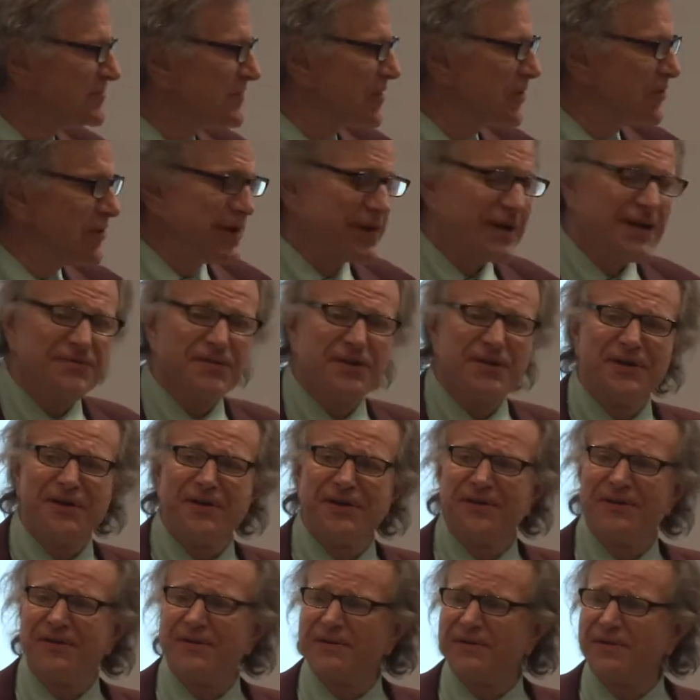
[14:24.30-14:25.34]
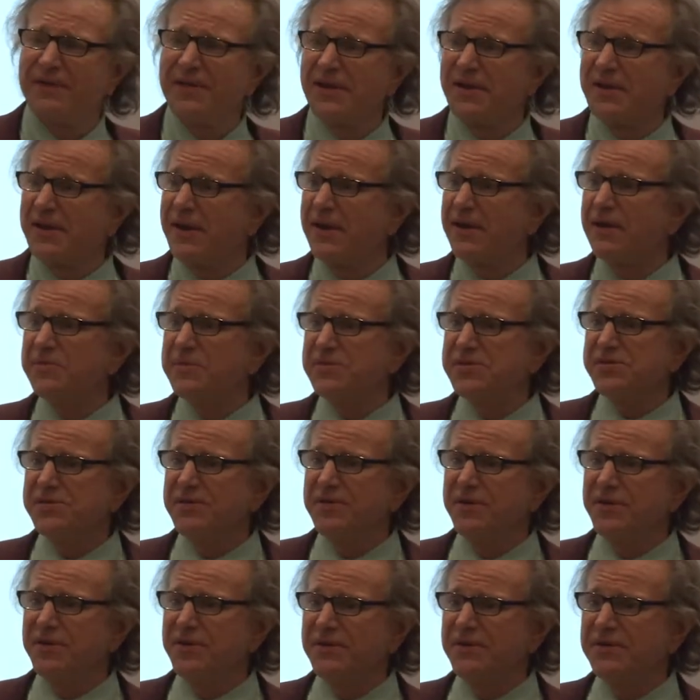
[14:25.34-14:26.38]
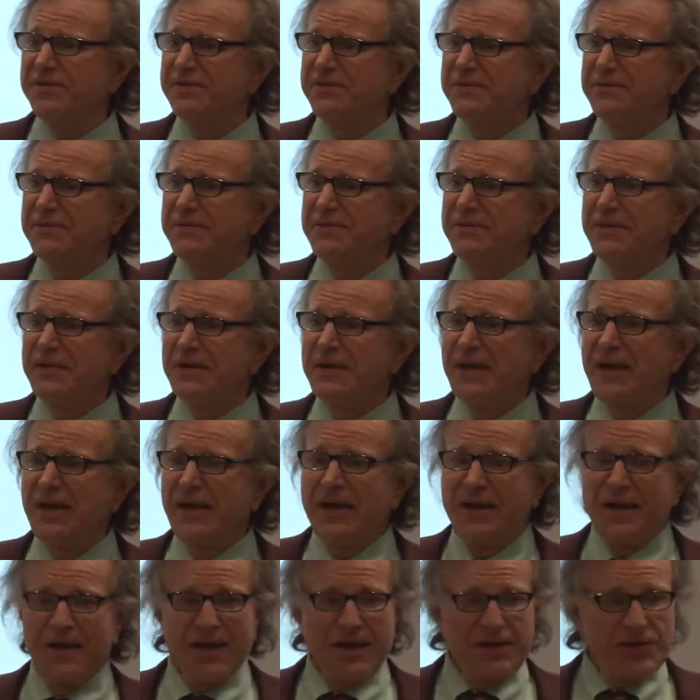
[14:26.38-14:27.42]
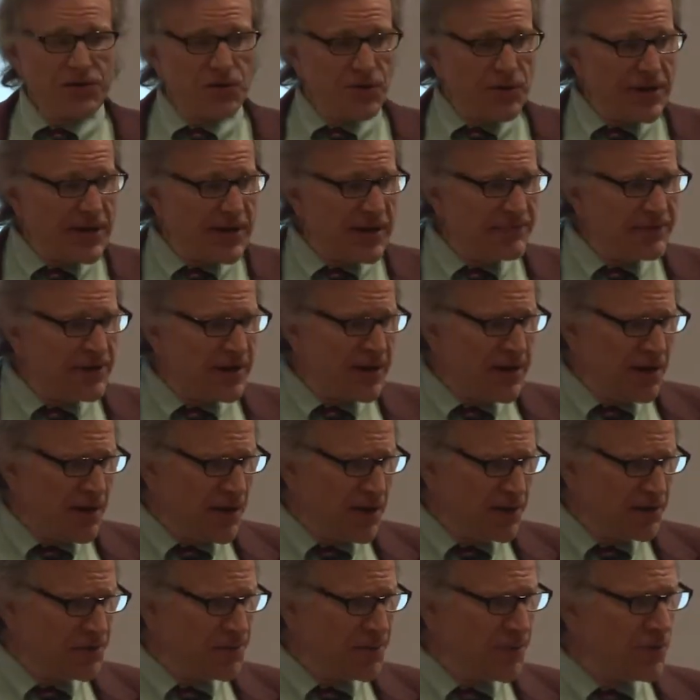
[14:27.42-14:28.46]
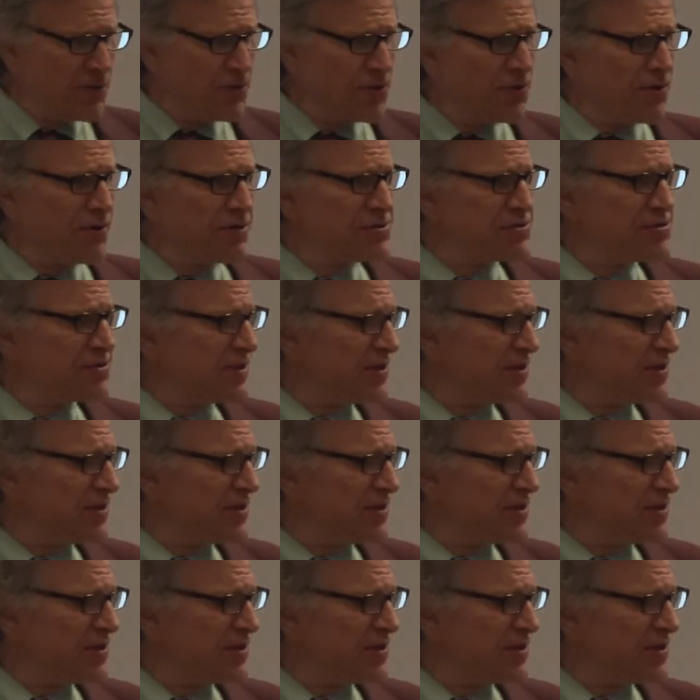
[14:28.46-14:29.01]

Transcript: Do we have any economists in here? Do we have any entrepreneurs